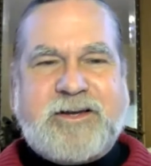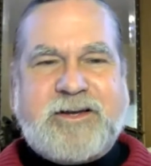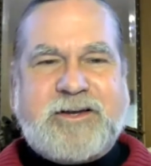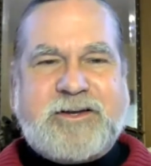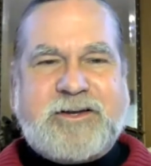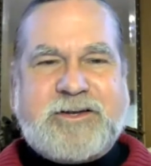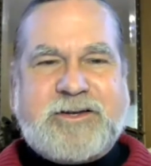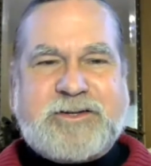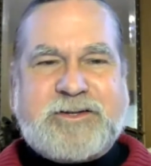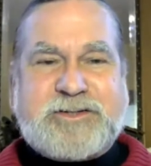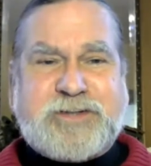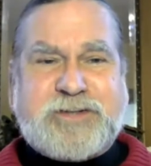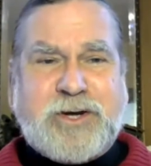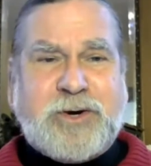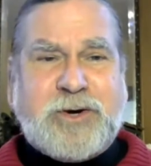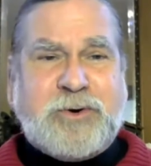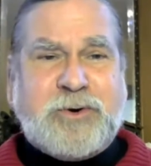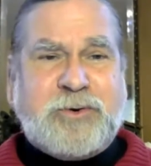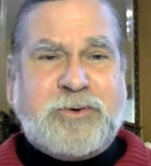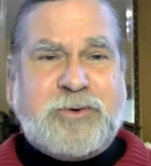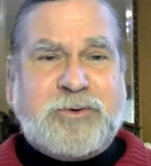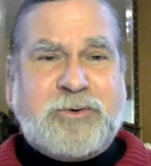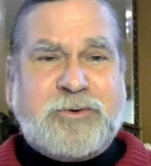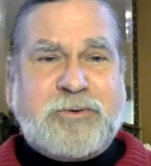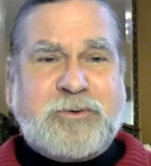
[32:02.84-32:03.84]

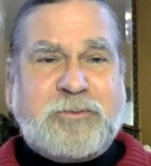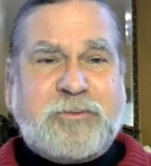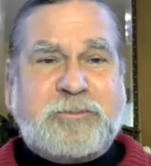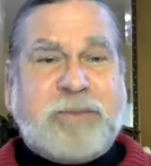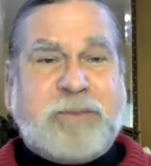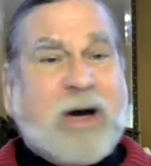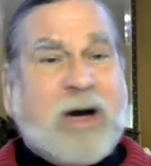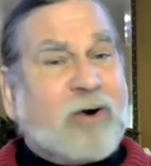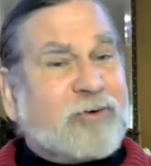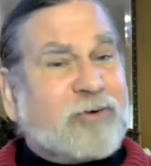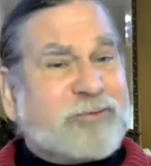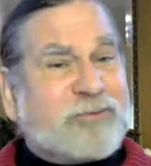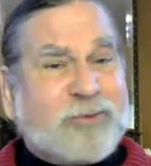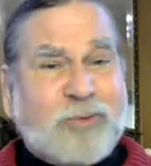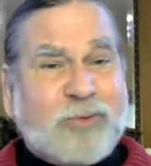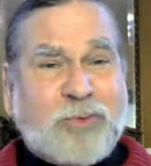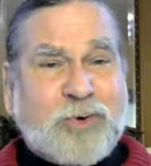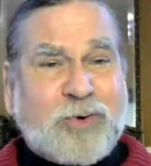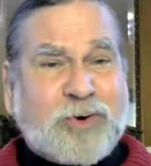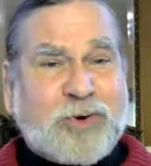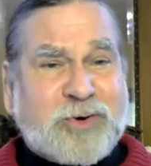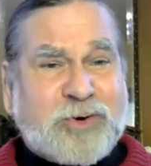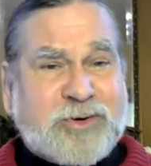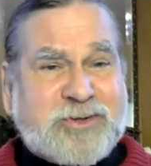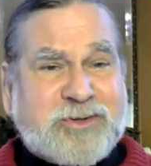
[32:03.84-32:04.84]
So powerful
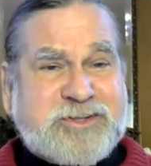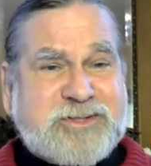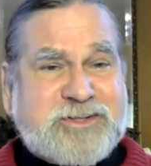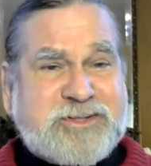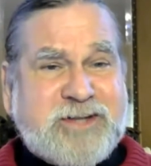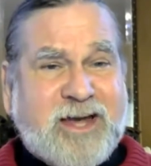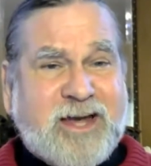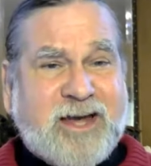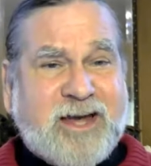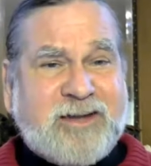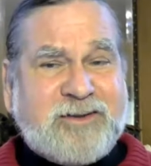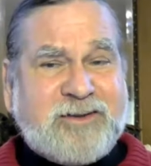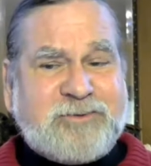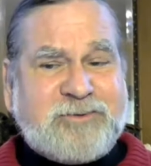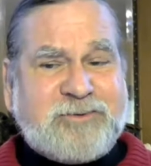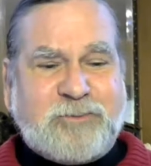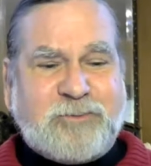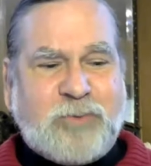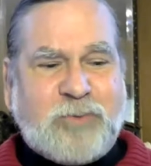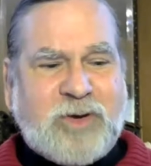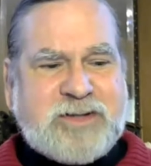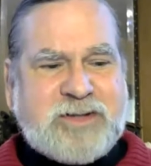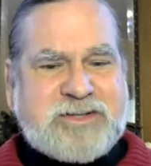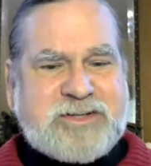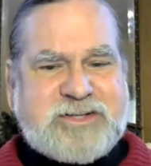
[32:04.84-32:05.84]
words, and
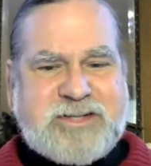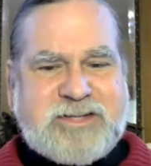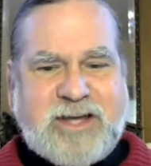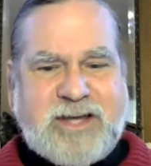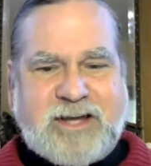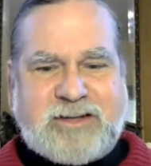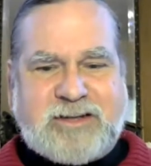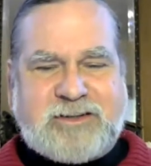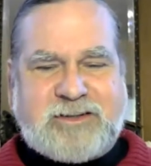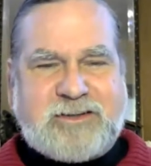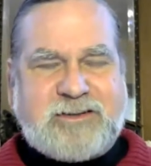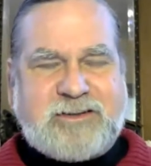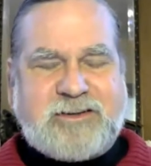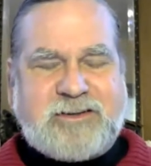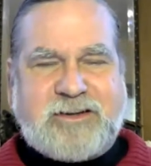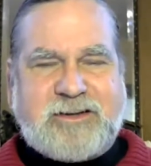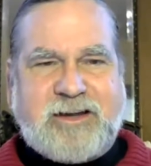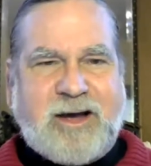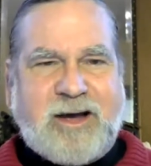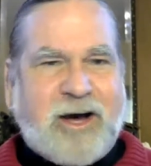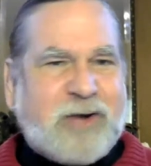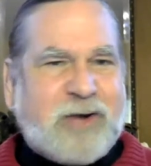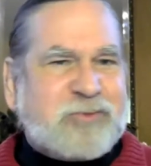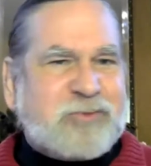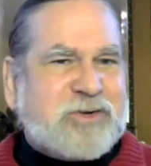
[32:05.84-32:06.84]
ones that
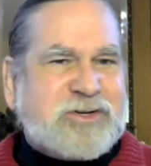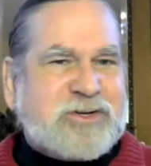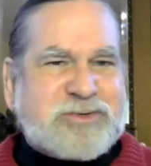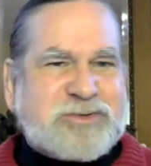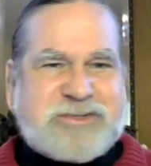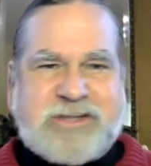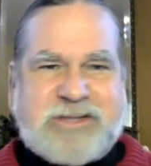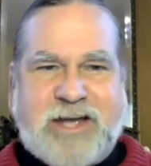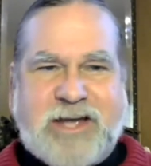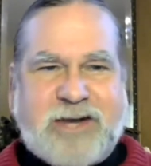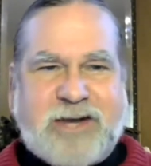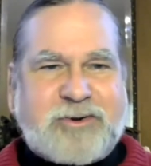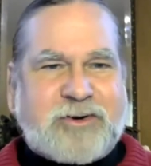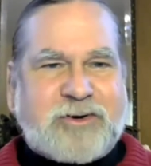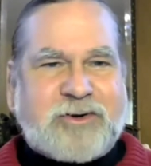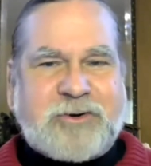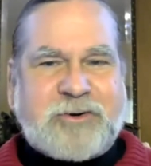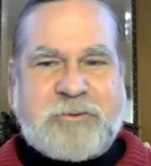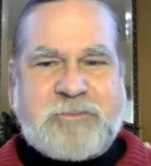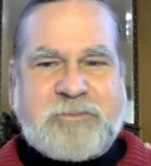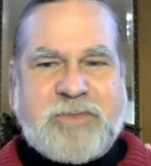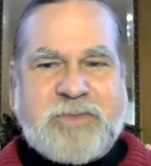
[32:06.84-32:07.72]
100 years later